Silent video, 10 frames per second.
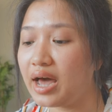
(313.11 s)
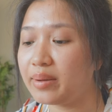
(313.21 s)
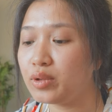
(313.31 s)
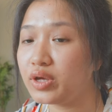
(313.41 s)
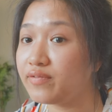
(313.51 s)

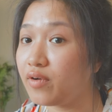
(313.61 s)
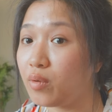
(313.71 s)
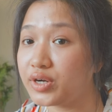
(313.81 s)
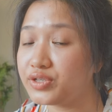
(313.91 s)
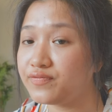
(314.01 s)
I'm looking
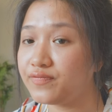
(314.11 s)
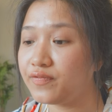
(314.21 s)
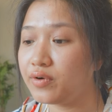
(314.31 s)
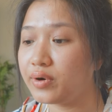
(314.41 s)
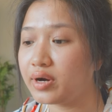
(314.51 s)
forward
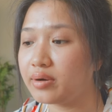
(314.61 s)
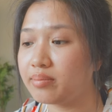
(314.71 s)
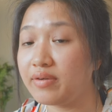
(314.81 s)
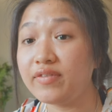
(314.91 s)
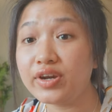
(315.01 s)
for
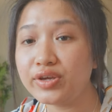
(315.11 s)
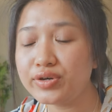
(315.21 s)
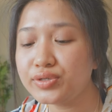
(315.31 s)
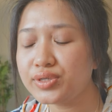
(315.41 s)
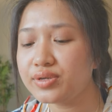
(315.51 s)
my
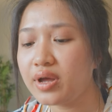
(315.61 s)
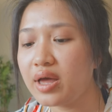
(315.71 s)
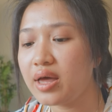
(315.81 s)
videos.